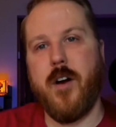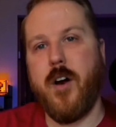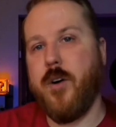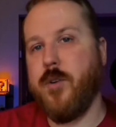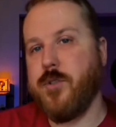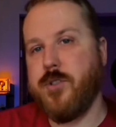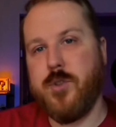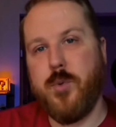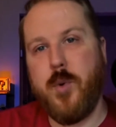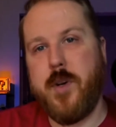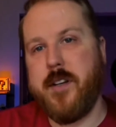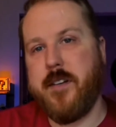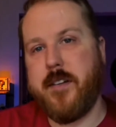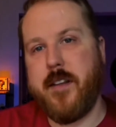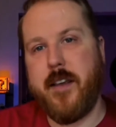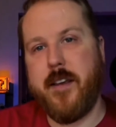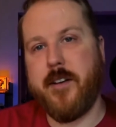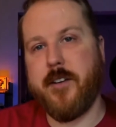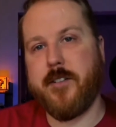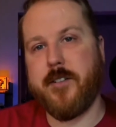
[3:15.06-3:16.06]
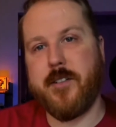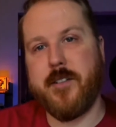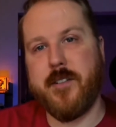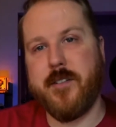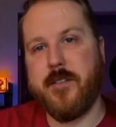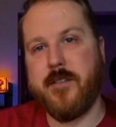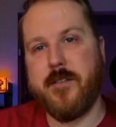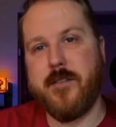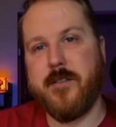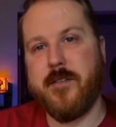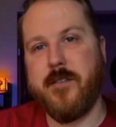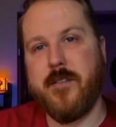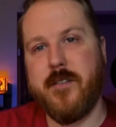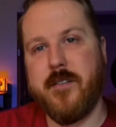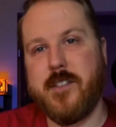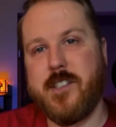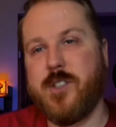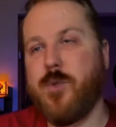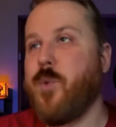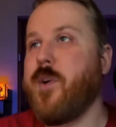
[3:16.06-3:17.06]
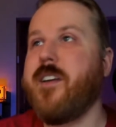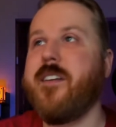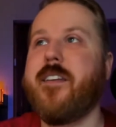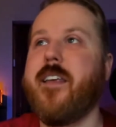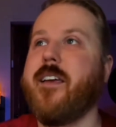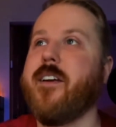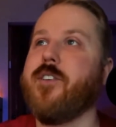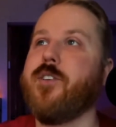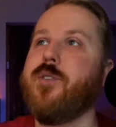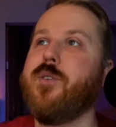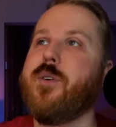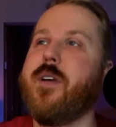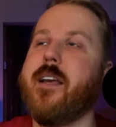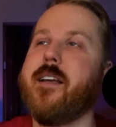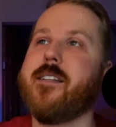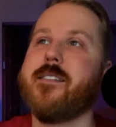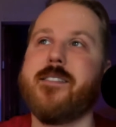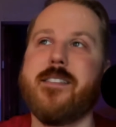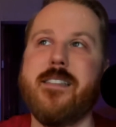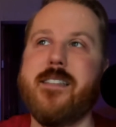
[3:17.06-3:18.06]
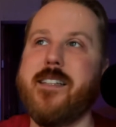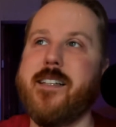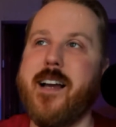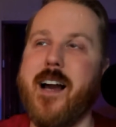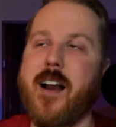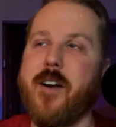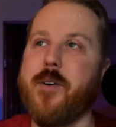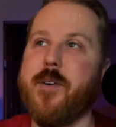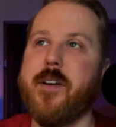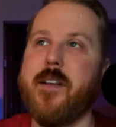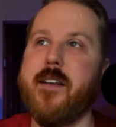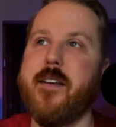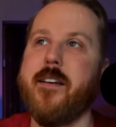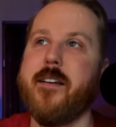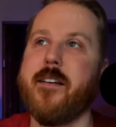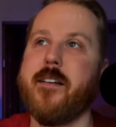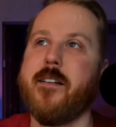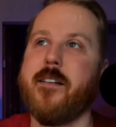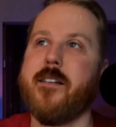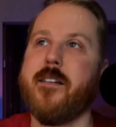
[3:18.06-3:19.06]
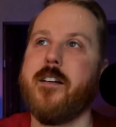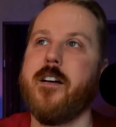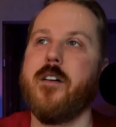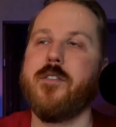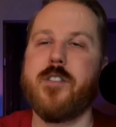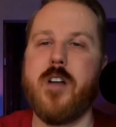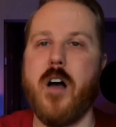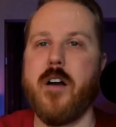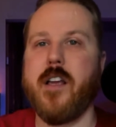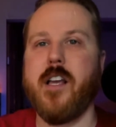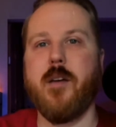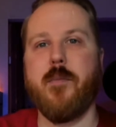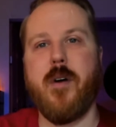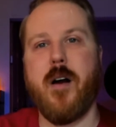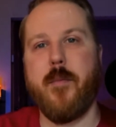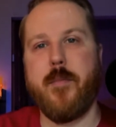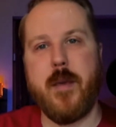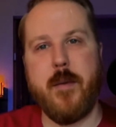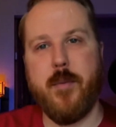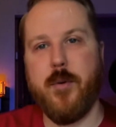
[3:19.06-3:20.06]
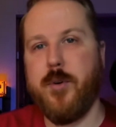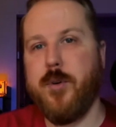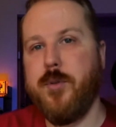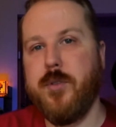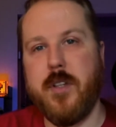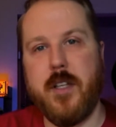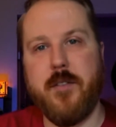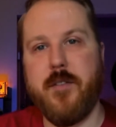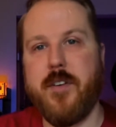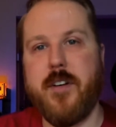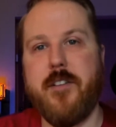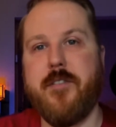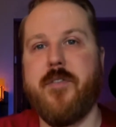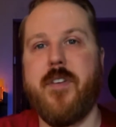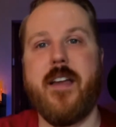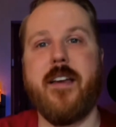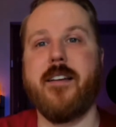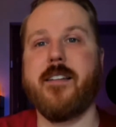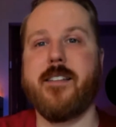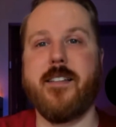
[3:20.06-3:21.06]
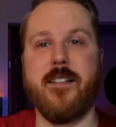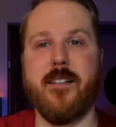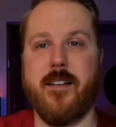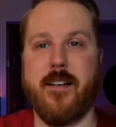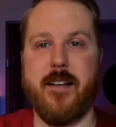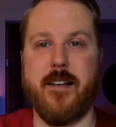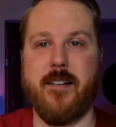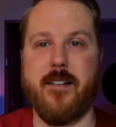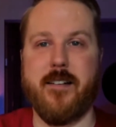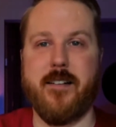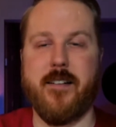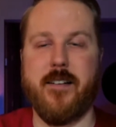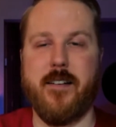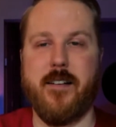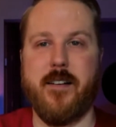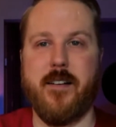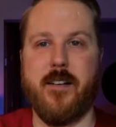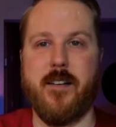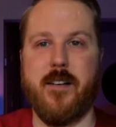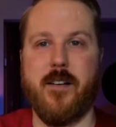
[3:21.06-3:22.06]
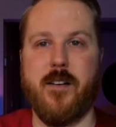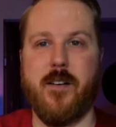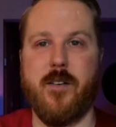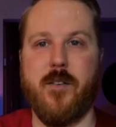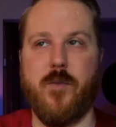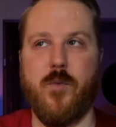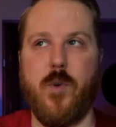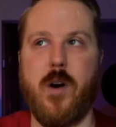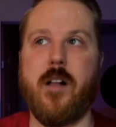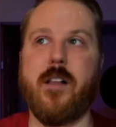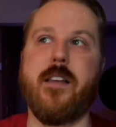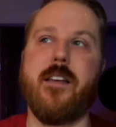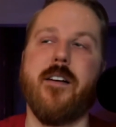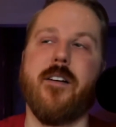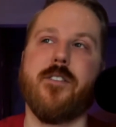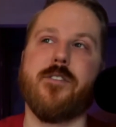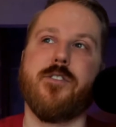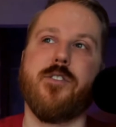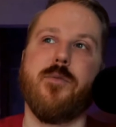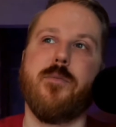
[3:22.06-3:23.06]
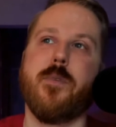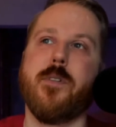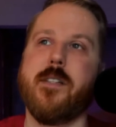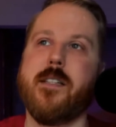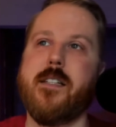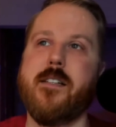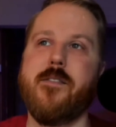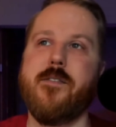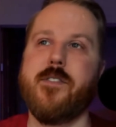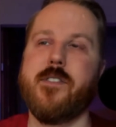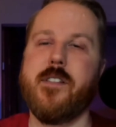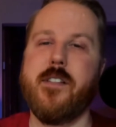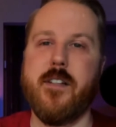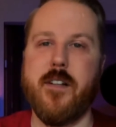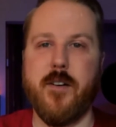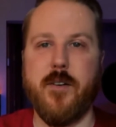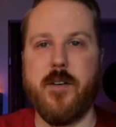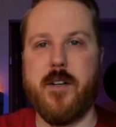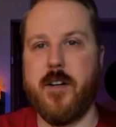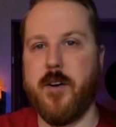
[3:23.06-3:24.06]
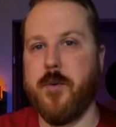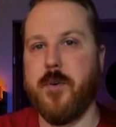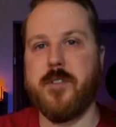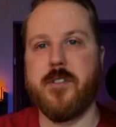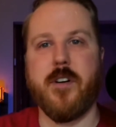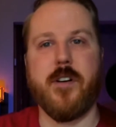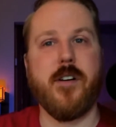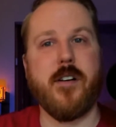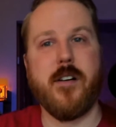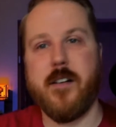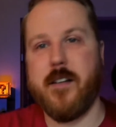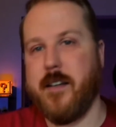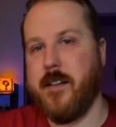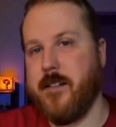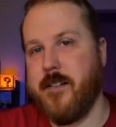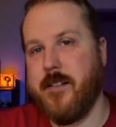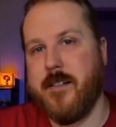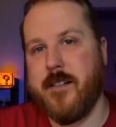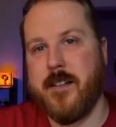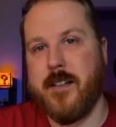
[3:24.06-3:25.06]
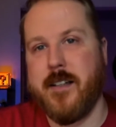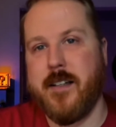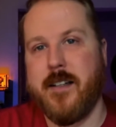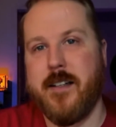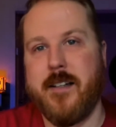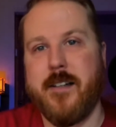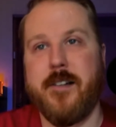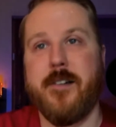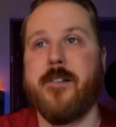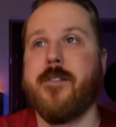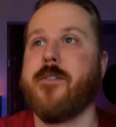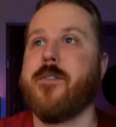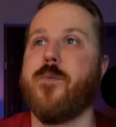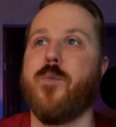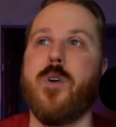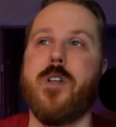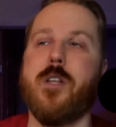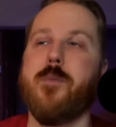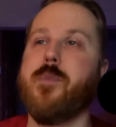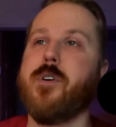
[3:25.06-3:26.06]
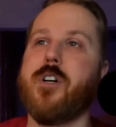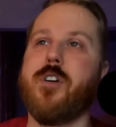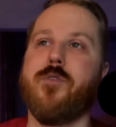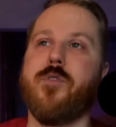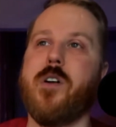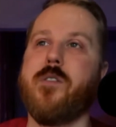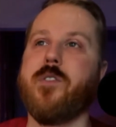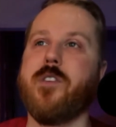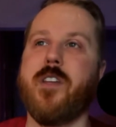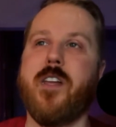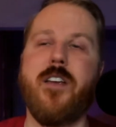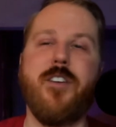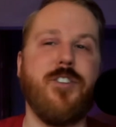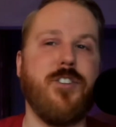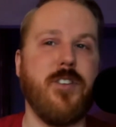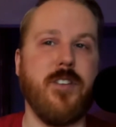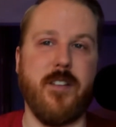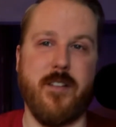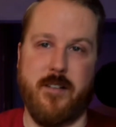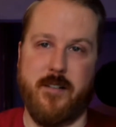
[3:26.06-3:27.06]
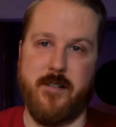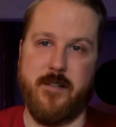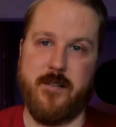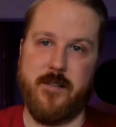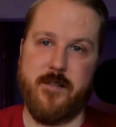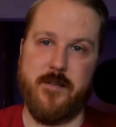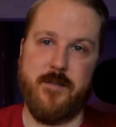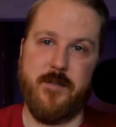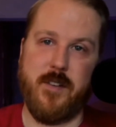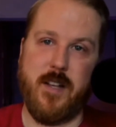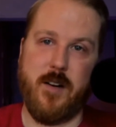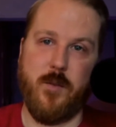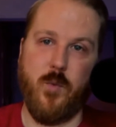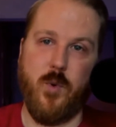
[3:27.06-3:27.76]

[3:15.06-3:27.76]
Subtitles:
Oh, sweet Dale. Sweet Dale, who can't see the irony of talking about people who live in a fantasy land. While he also believes, you know, in Noah's Ark and read the book of Revelation and